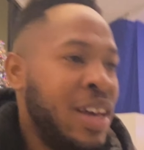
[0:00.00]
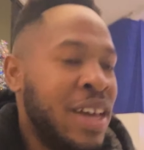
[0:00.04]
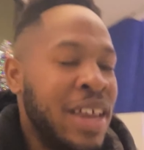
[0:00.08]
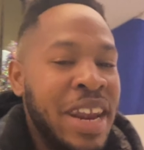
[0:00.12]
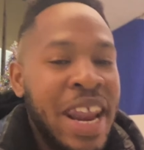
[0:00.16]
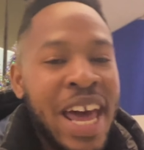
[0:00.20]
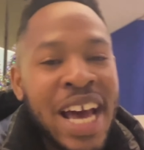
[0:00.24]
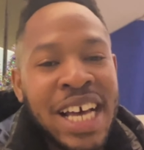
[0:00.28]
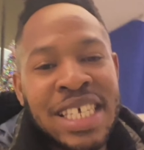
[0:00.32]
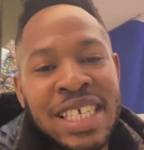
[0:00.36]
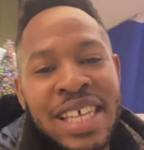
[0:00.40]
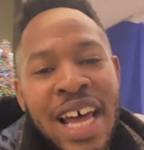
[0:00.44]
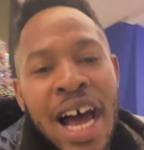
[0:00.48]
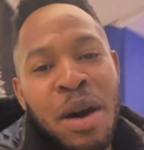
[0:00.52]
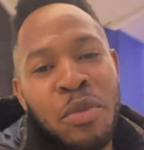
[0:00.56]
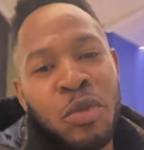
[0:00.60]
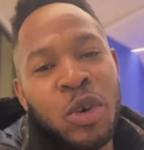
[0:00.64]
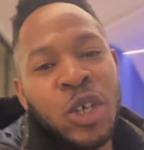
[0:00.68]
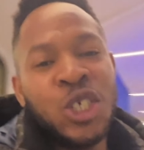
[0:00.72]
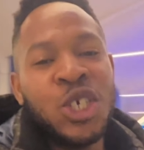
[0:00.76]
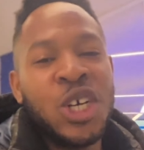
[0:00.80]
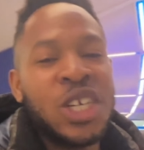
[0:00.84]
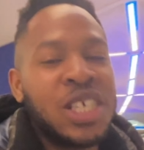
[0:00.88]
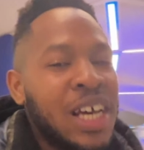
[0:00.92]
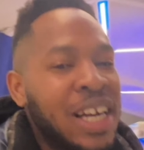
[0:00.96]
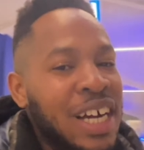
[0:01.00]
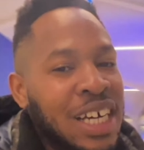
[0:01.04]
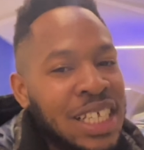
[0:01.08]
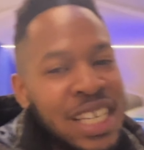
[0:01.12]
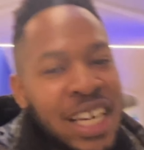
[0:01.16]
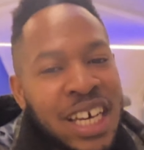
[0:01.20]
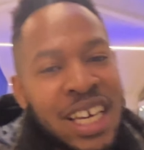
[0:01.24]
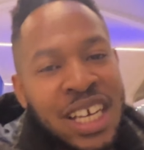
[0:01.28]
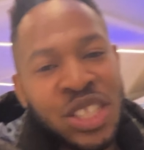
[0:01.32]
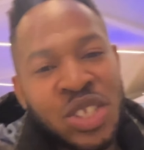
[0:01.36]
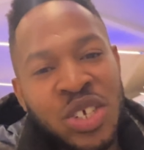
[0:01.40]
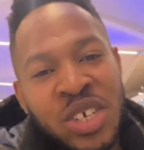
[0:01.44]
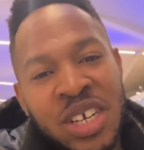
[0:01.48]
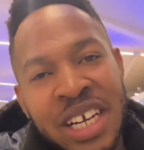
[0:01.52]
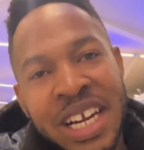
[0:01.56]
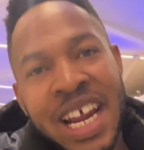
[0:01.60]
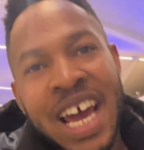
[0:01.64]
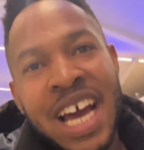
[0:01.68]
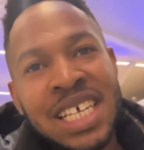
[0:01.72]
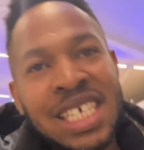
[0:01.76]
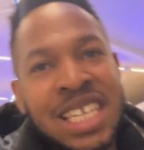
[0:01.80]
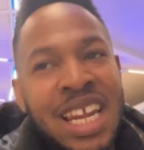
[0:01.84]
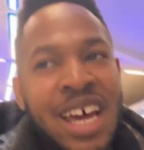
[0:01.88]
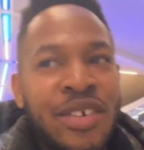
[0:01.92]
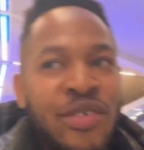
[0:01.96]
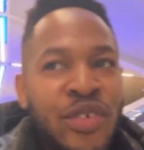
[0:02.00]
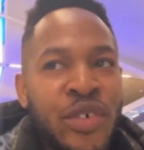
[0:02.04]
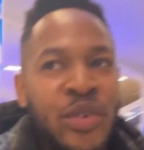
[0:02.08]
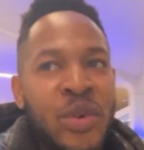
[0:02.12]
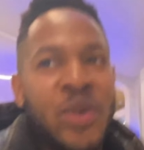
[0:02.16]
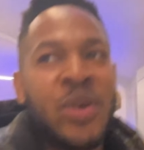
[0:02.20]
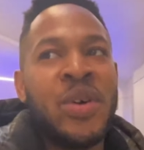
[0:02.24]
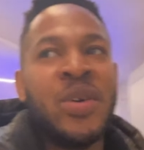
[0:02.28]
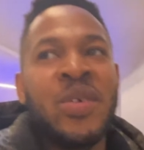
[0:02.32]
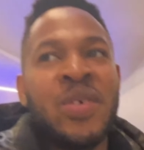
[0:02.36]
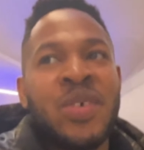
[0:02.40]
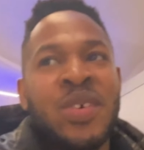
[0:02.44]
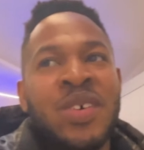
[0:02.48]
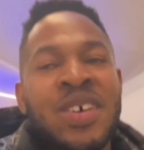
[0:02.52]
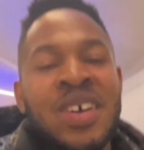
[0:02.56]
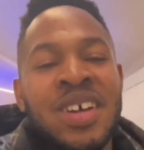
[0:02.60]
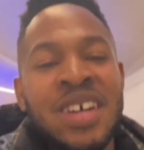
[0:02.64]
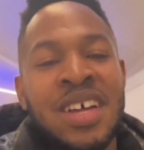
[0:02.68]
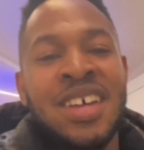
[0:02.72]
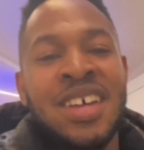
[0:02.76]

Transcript: Next time, we're just gonna take it to the next level. I'm